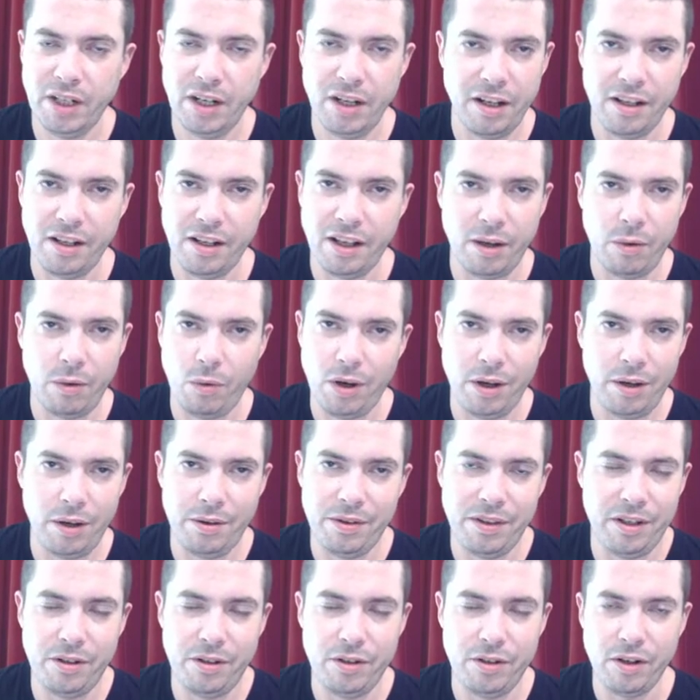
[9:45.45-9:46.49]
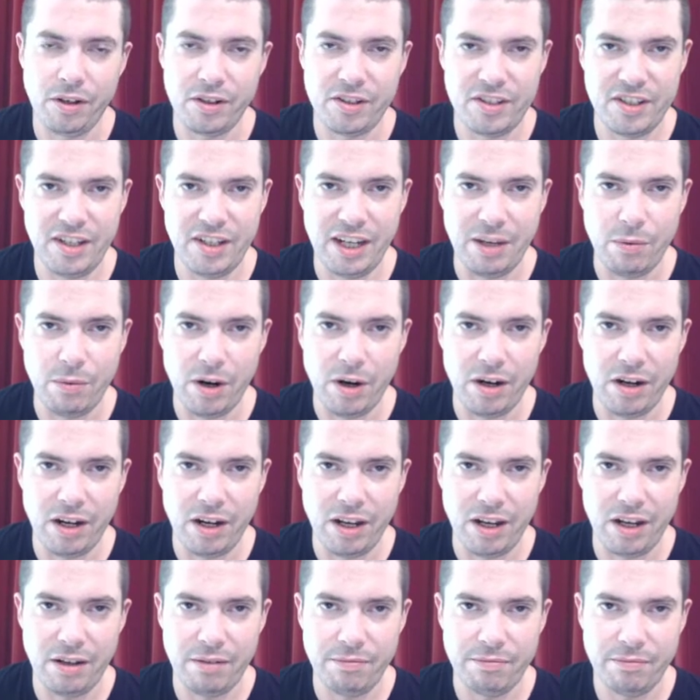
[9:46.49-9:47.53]
You're like, what? You look silly wearing
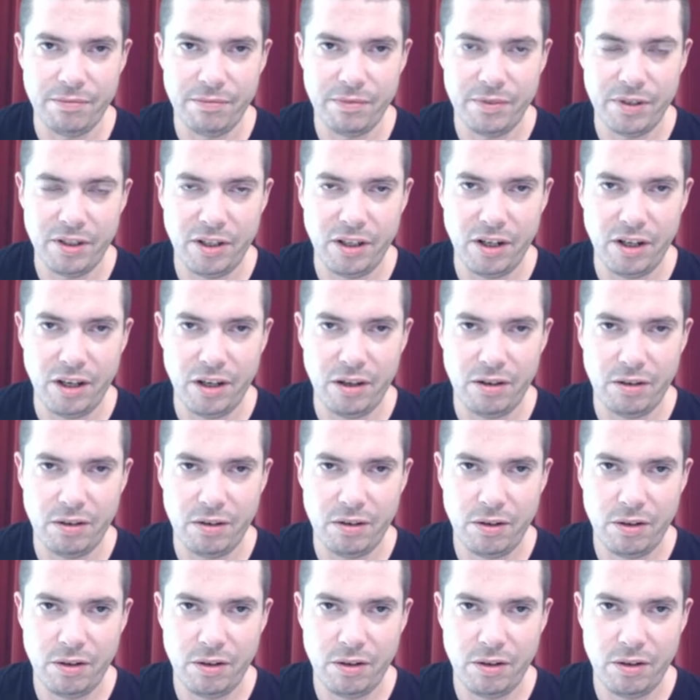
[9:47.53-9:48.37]
that, you know.